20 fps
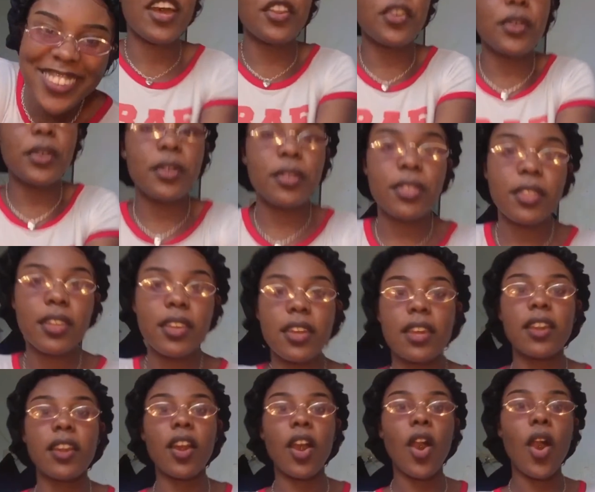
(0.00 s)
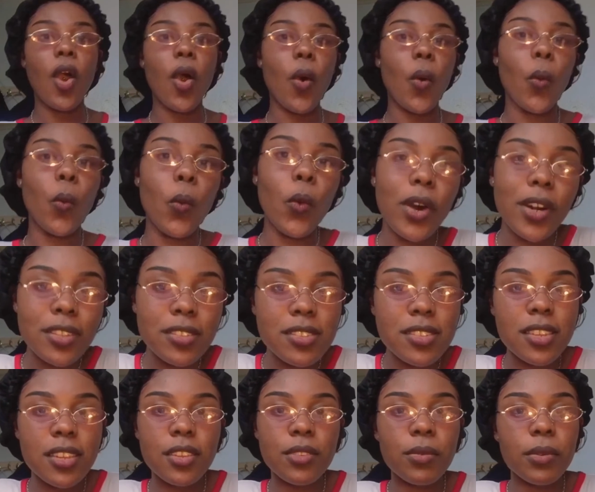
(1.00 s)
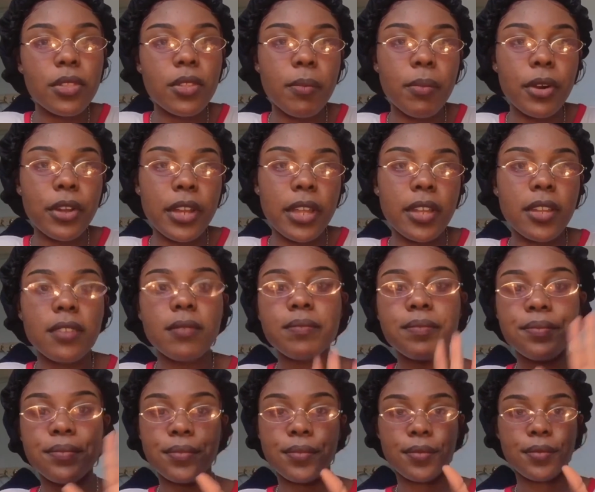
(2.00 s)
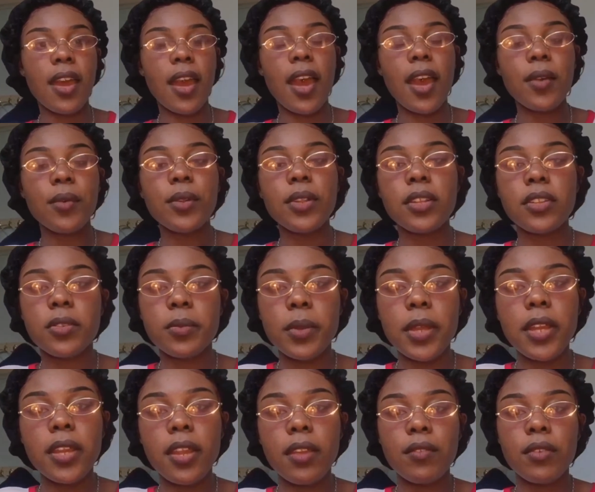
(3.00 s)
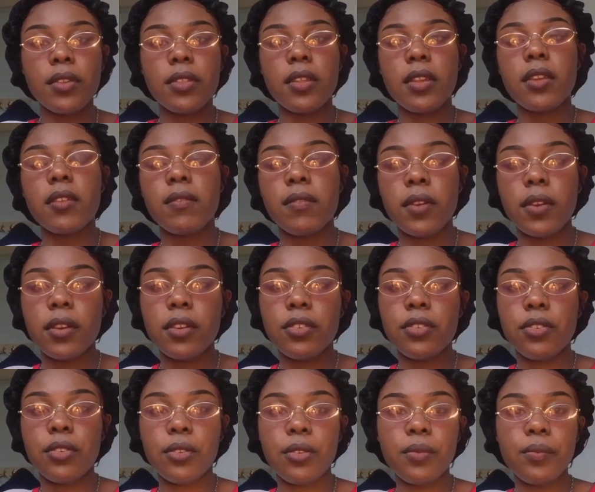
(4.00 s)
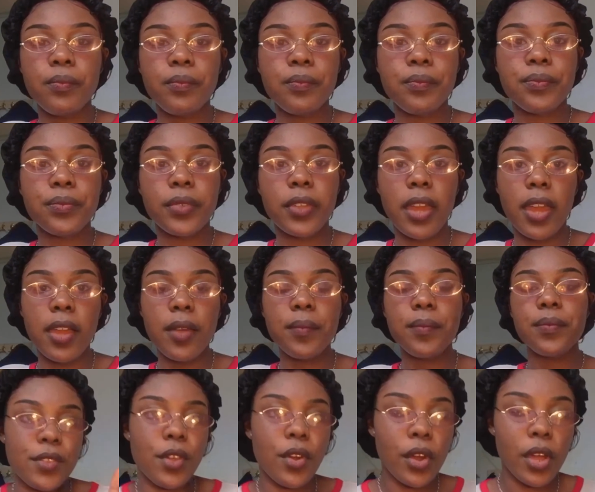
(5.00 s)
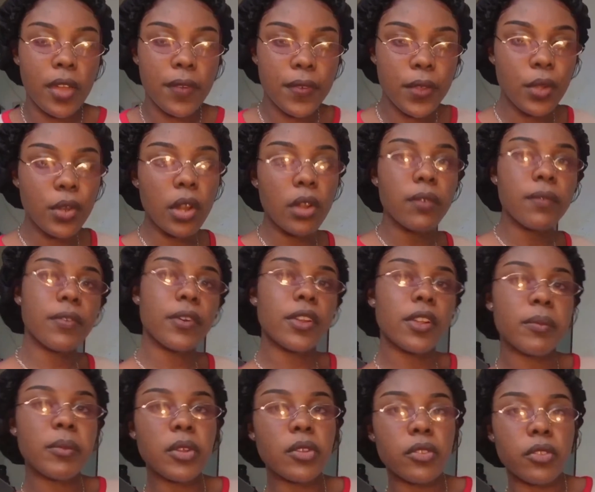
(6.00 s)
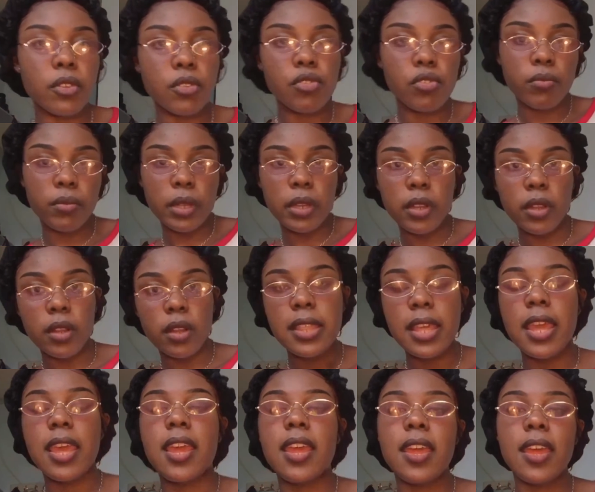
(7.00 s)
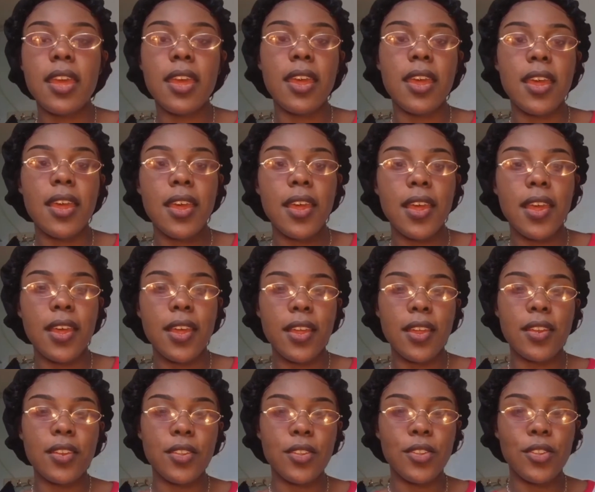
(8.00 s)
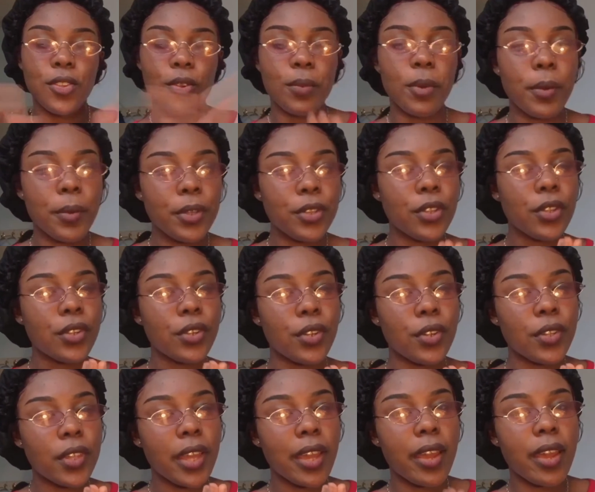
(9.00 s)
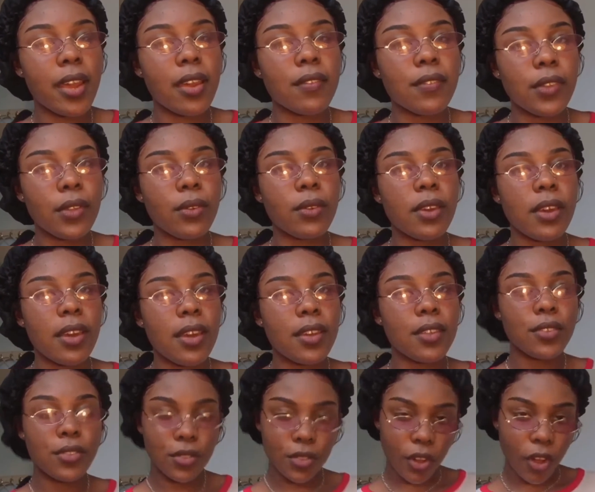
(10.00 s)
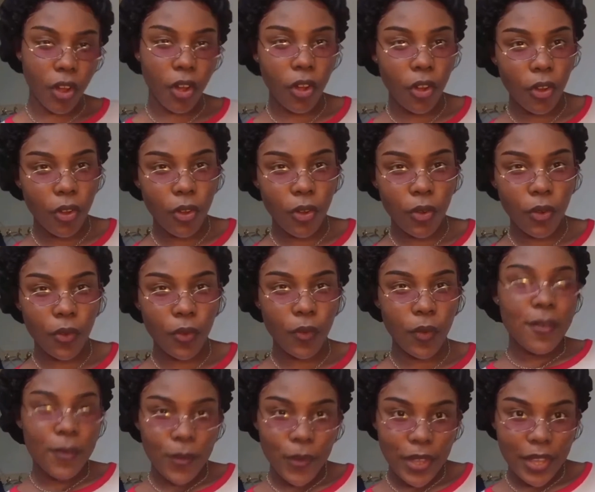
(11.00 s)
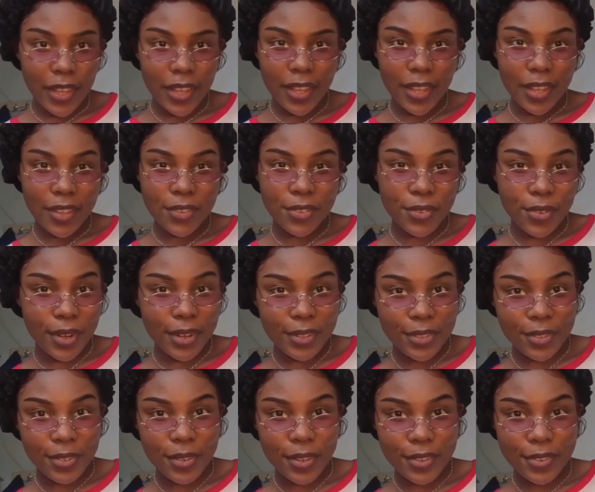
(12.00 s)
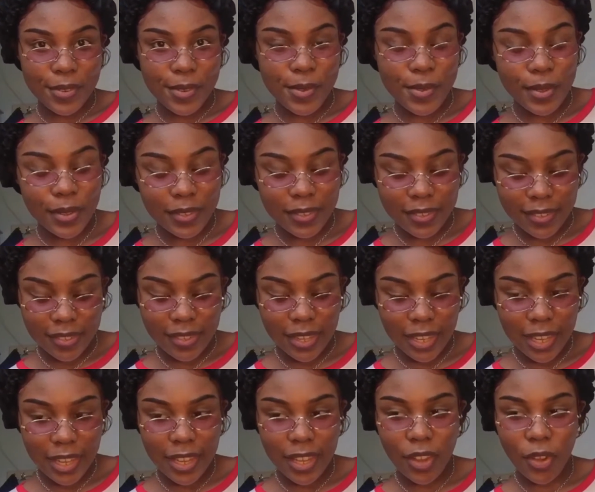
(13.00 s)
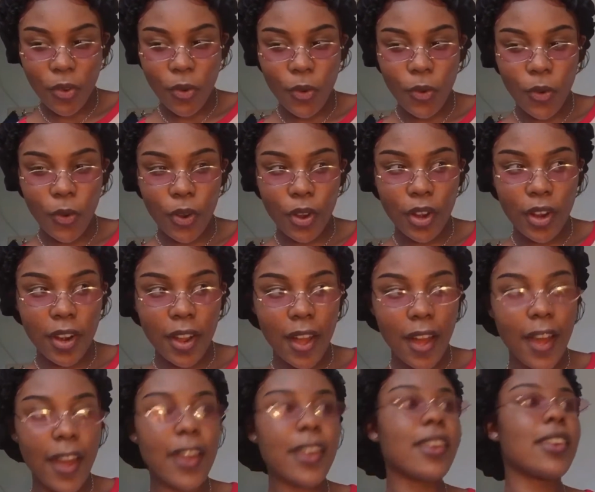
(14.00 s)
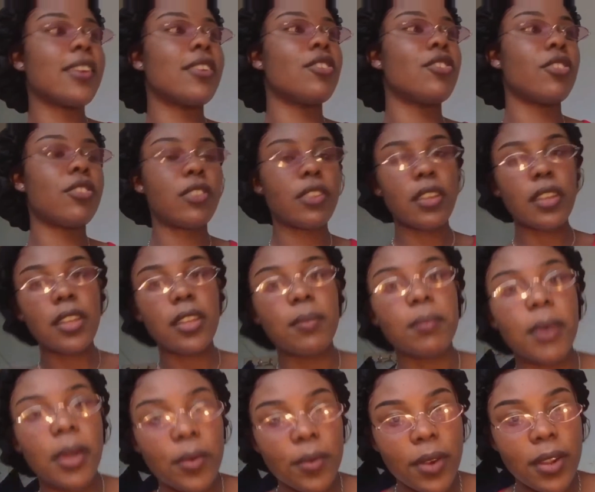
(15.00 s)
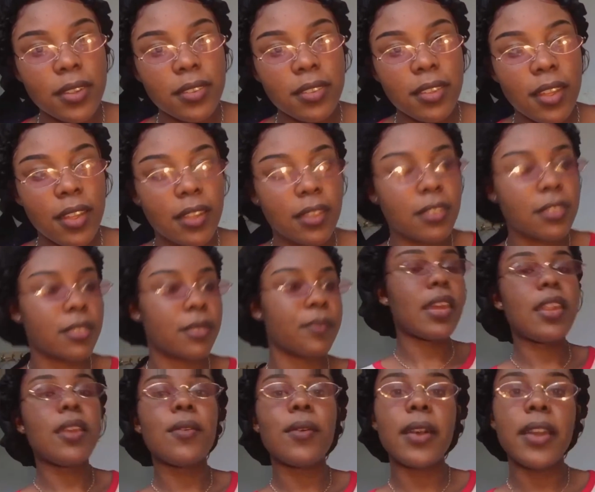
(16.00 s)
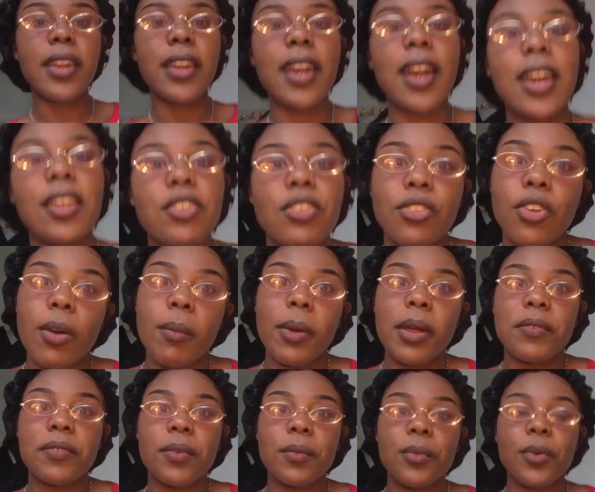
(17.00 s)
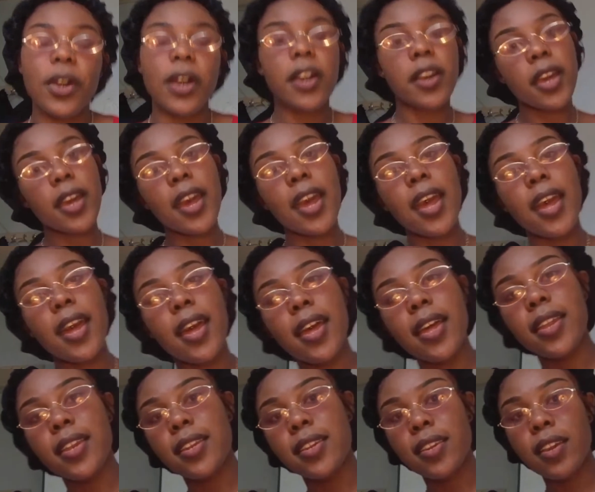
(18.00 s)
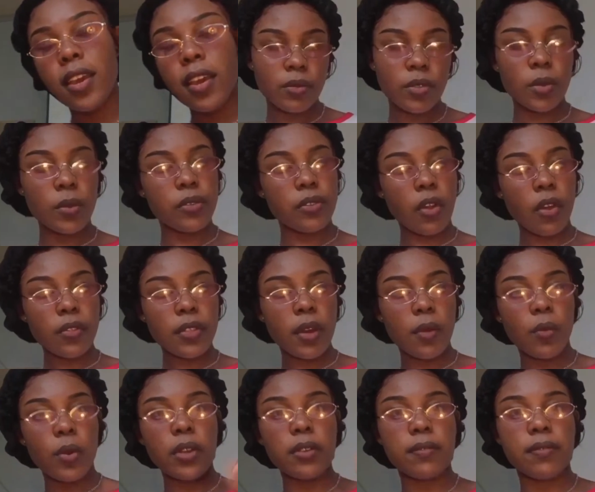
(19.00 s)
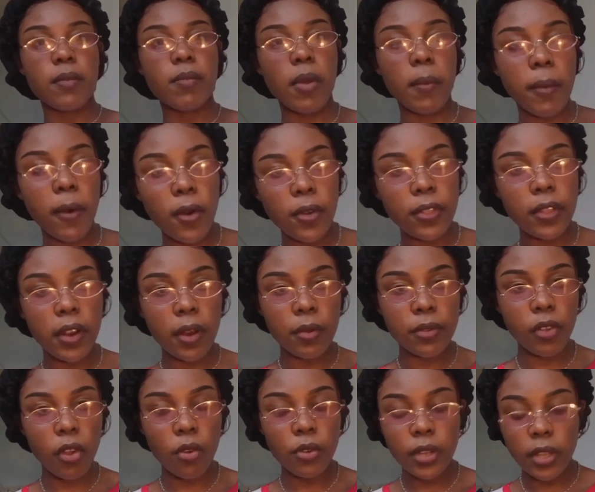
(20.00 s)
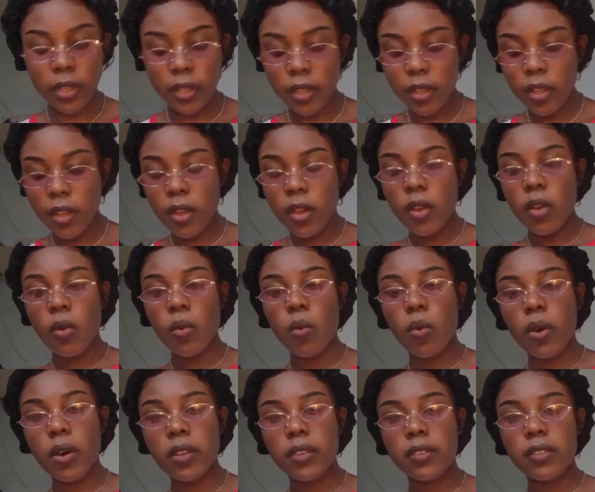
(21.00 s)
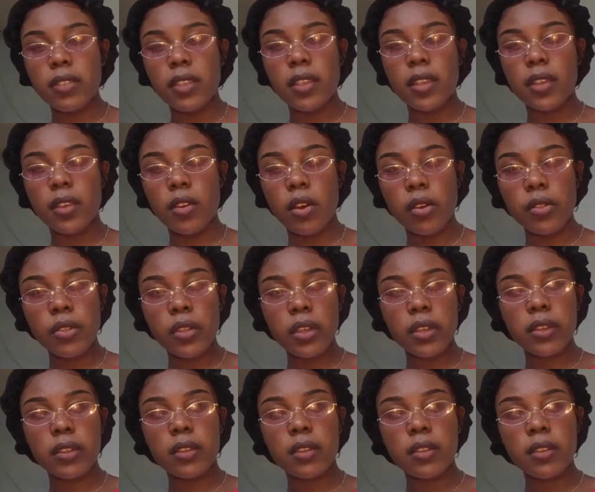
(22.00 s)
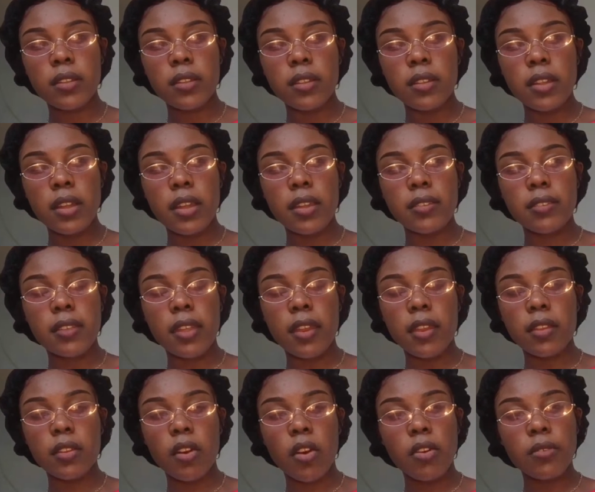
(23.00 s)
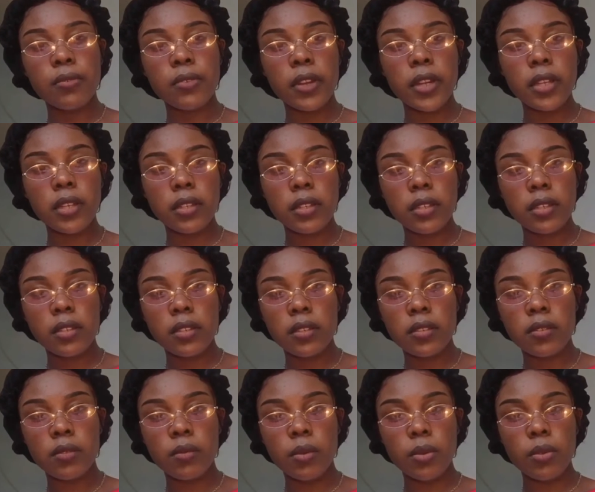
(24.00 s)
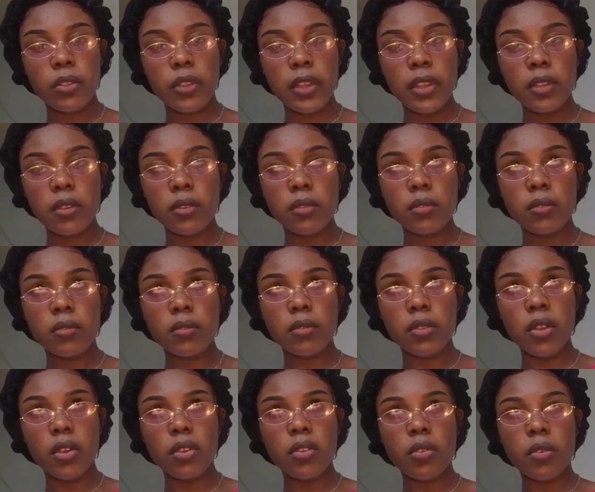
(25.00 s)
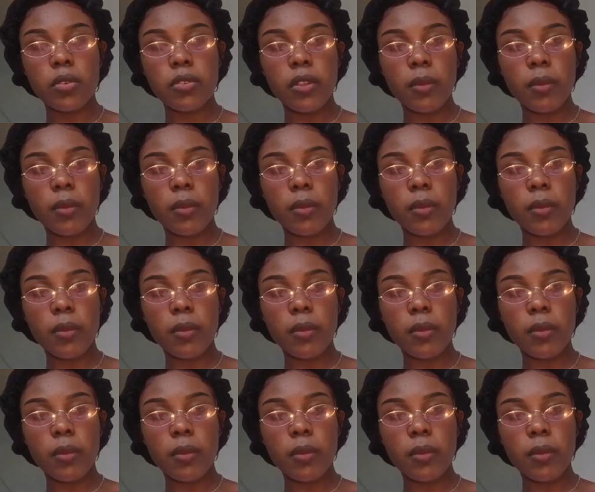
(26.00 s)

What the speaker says: I know what you're thinking. What is with the bonnet? I will explain everything very soon. Okay, so if you don't follow me on social media, then you probably don't know that I have new hair, so we can get straight to it so you can see, or I can just eat my rice cakes. Anyway, I just got back from work and the result that won from the poll that I was holding was the gothic aesthetic girlfriend routine look or